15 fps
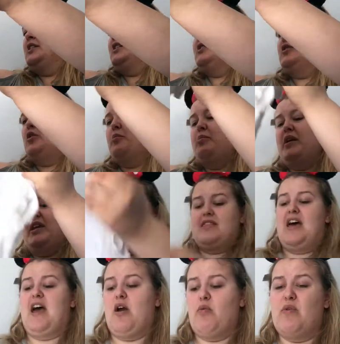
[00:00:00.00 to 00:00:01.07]
sort of being
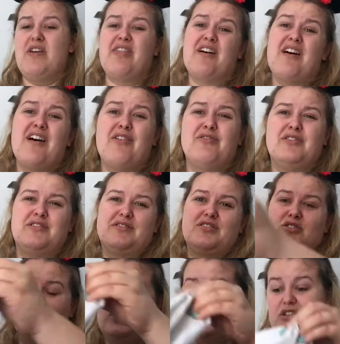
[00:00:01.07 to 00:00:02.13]
there with her, and of
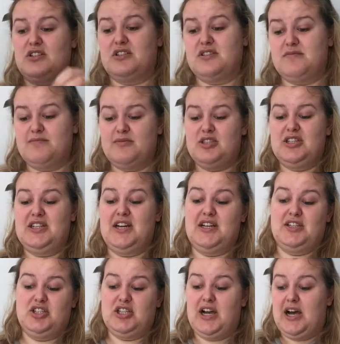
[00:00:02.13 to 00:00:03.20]
course because she died
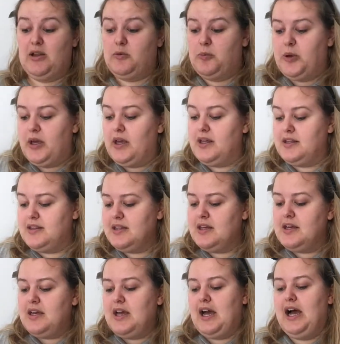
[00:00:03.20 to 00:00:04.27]
in childbirth.
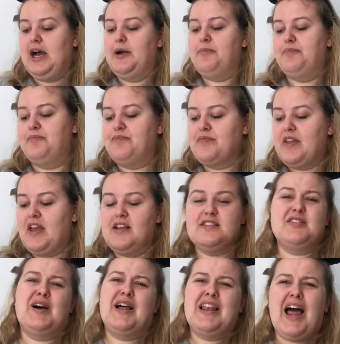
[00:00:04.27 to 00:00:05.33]

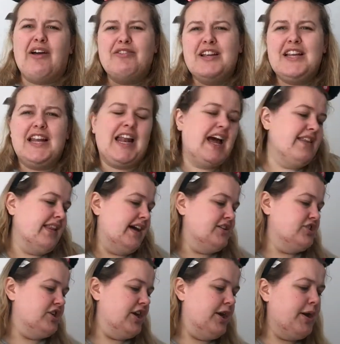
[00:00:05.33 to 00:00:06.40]
So I really like that
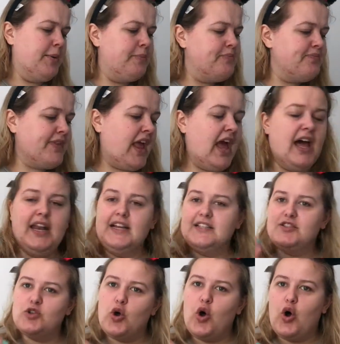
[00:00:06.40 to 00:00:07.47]
shirt, and I
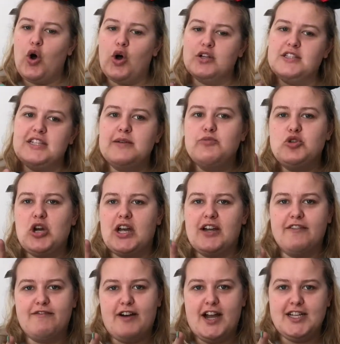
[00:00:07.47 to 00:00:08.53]
saw Tim Tracker
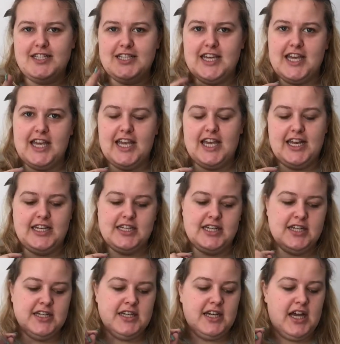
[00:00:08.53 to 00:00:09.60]
find it in
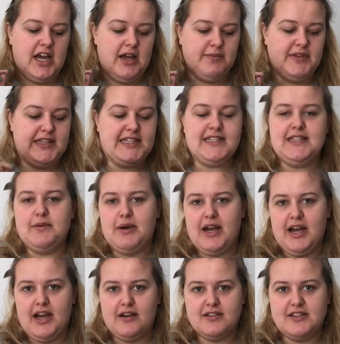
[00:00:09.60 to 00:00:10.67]
the Disney
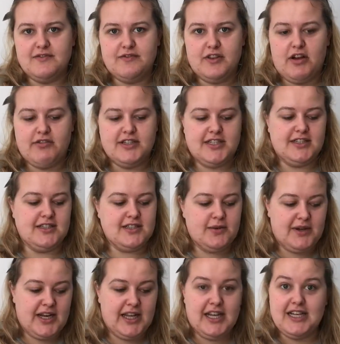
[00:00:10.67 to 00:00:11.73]
warehouse in Florida. So
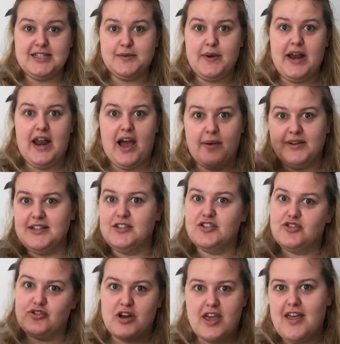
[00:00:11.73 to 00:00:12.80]
when I last went, I went
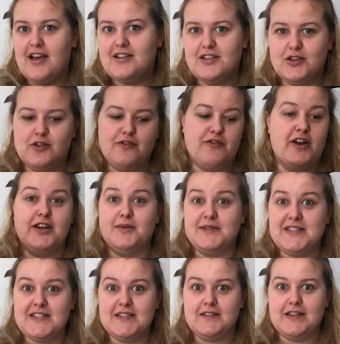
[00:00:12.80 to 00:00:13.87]
straight there to look for it, and it
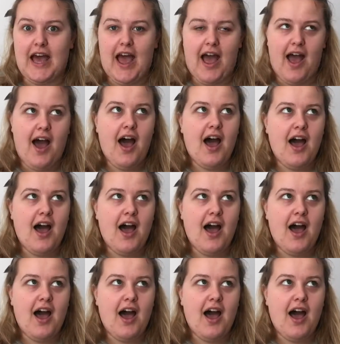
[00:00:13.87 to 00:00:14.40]
was still there